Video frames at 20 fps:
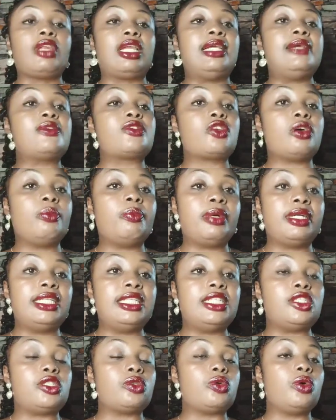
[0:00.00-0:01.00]
If
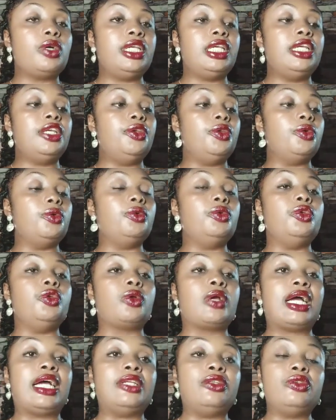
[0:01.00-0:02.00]
somebody is owing you, you
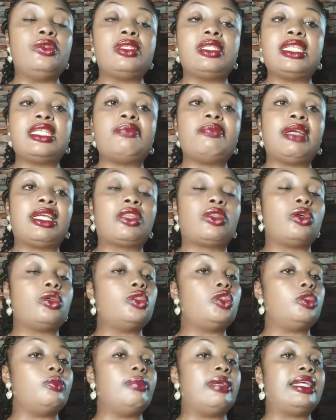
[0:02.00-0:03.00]
can use this
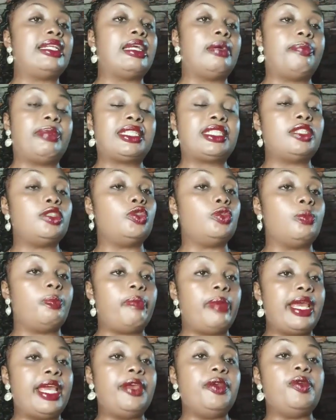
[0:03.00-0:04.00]
method to make that person to
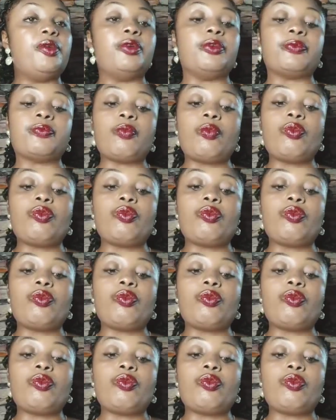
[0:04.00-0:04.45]
pay you.